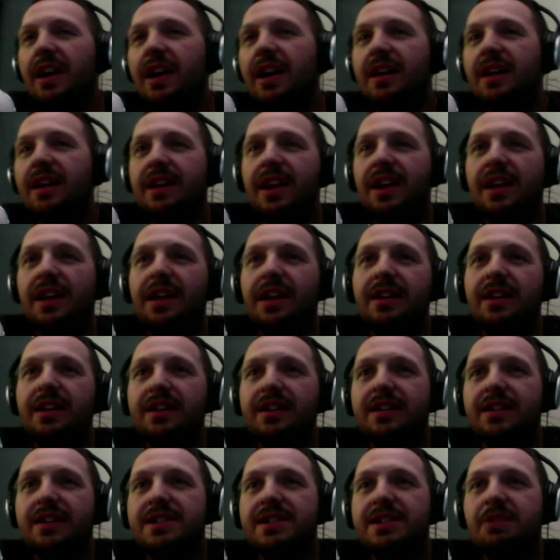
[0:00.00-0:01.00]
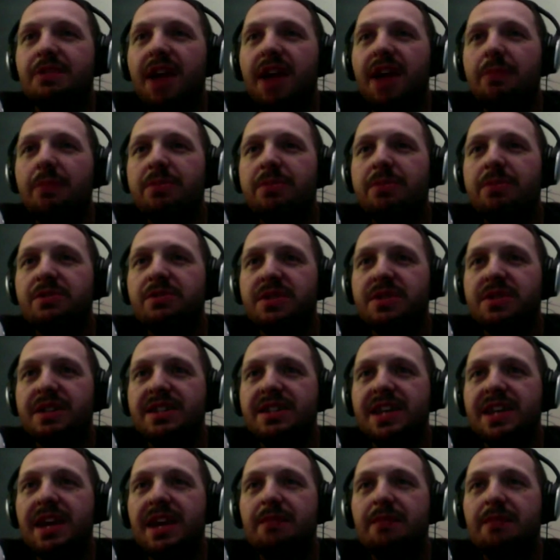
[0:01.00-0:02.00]
at the end, you see what happens with the
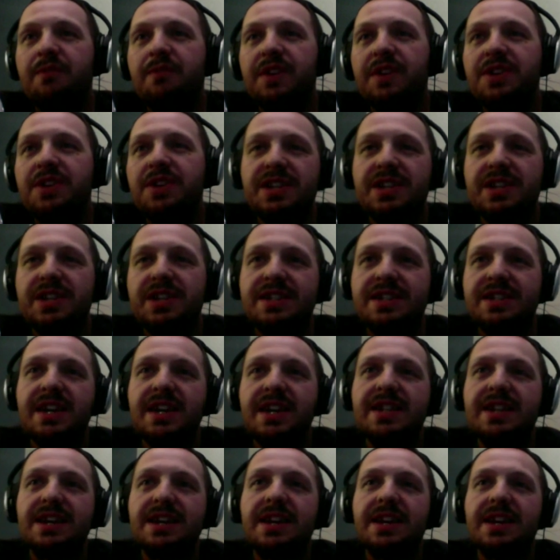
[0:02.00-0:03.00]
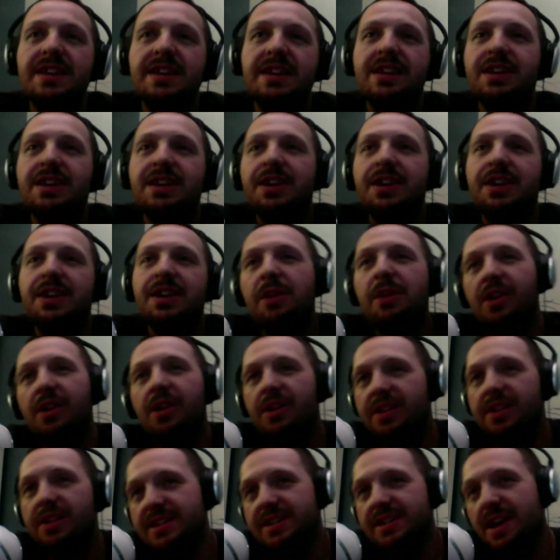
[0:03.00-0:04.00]
team finishing the season, then you hear about
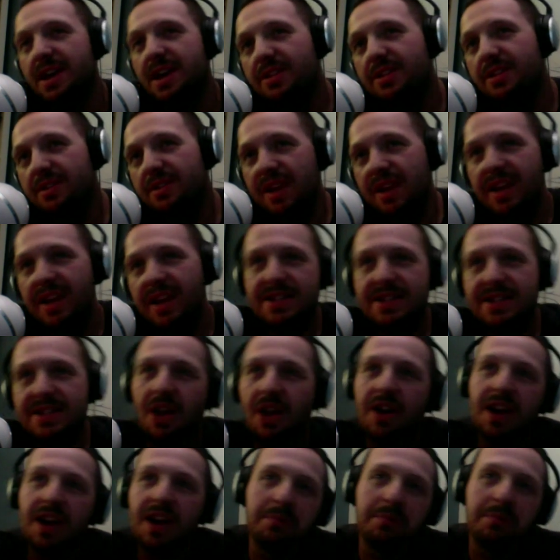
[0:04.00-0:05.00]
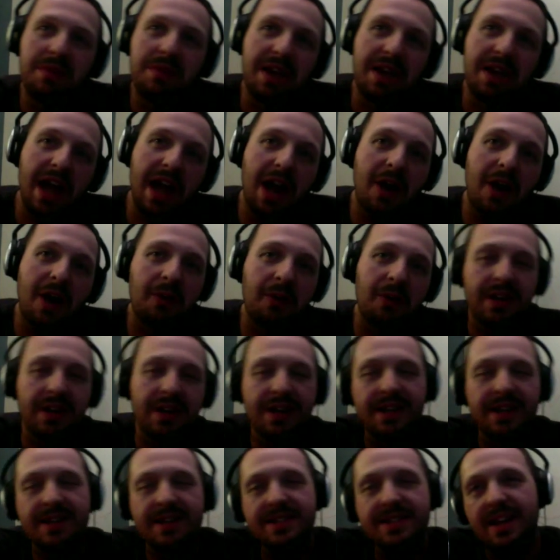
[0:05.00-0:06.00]
all these other things start coming out, and
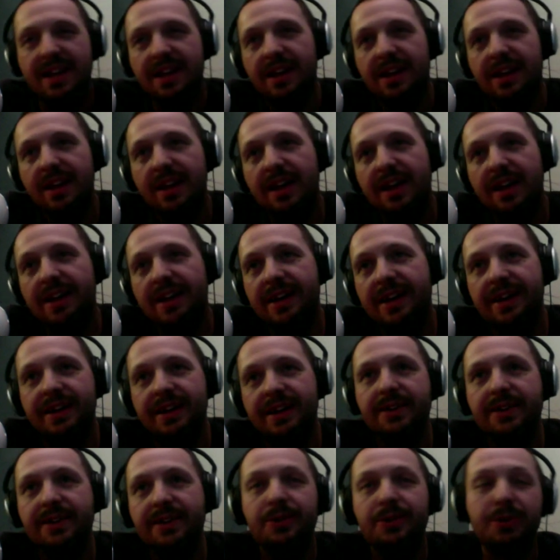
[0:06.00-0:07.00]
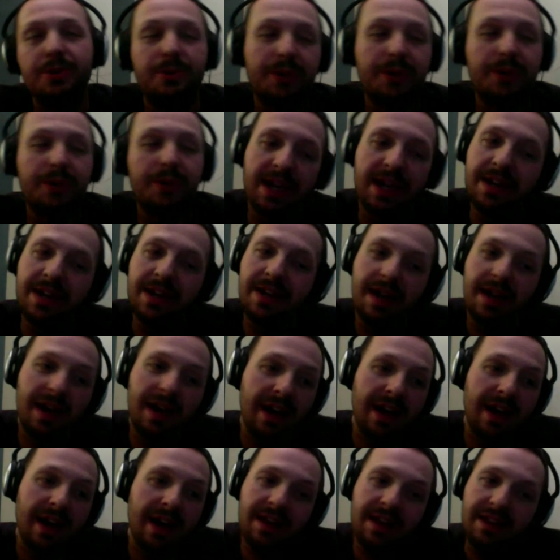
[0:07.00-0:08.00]
it's like, okay,
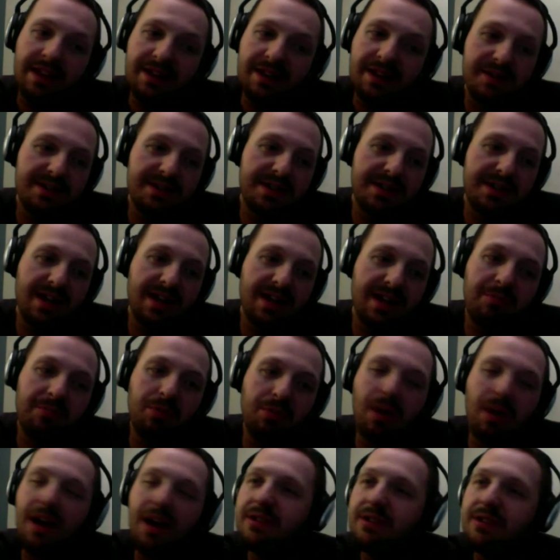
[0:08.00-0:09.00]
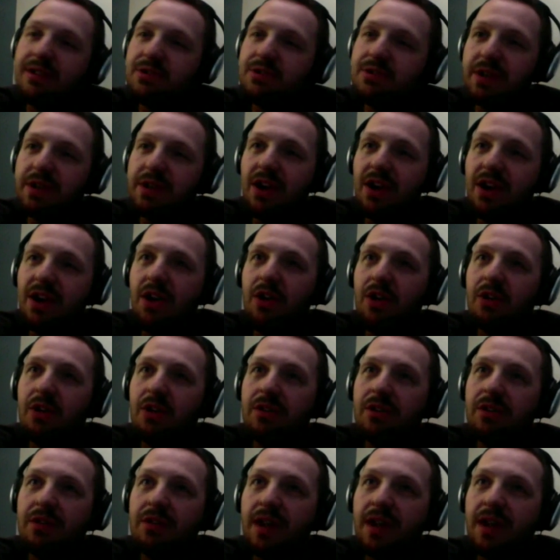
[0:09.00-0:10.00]
there's that Browns we
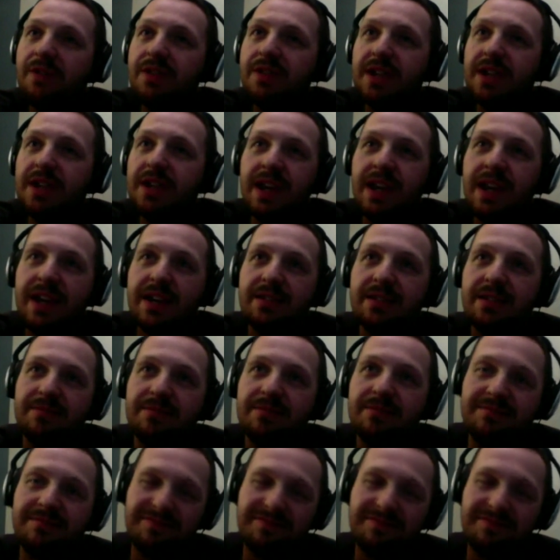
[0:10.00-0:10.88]
all love to hate.